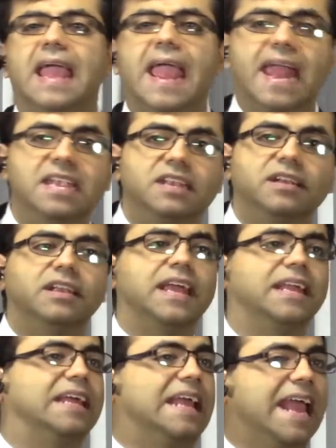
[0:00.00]

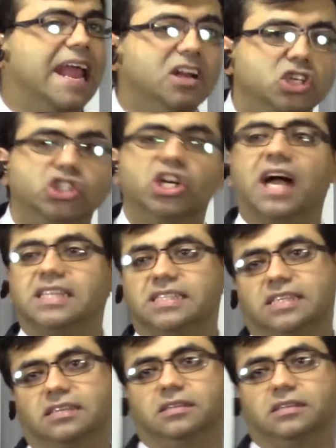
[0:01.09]
entertaining, energizing.